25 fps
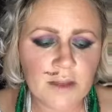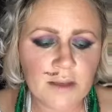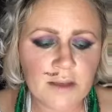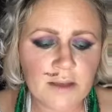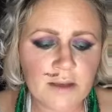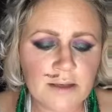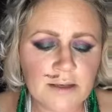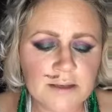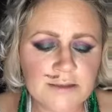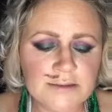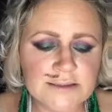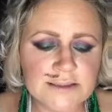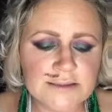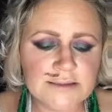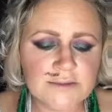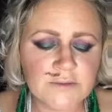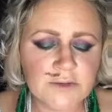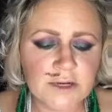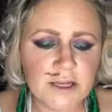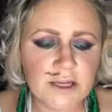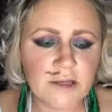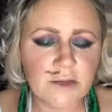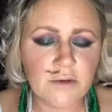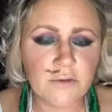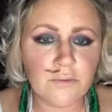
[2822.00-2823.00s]
Because that's what I
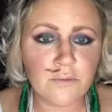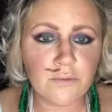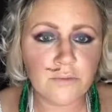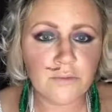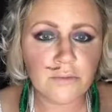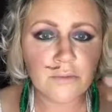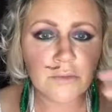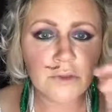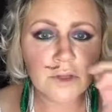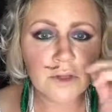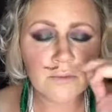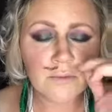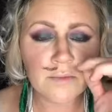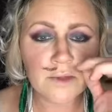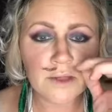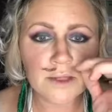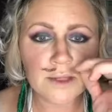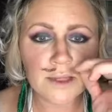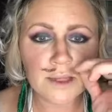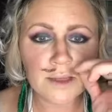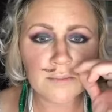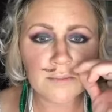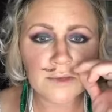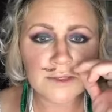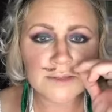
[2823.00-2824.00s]
do.
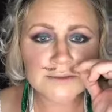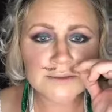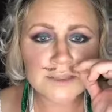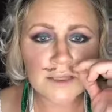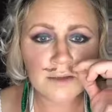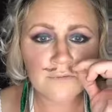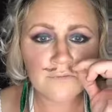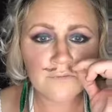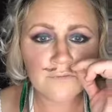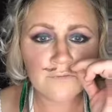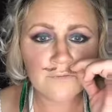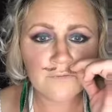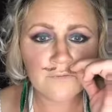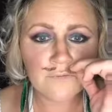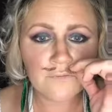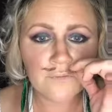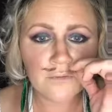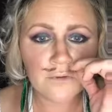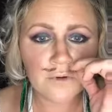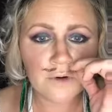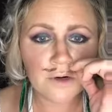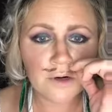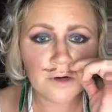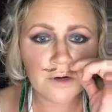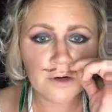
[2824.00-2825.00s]
Humiliate myself
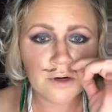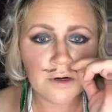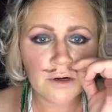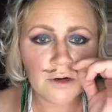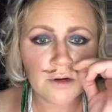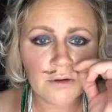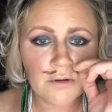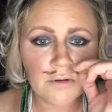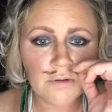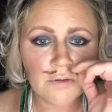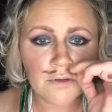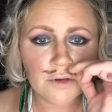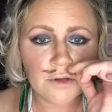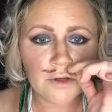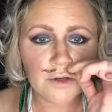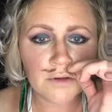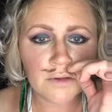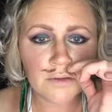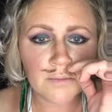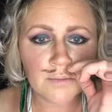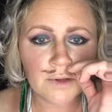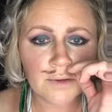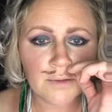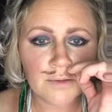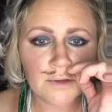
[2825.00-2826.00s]
for the good of the
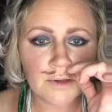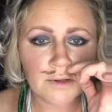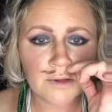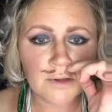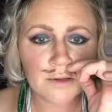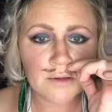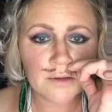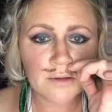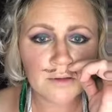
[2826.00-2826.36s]
public.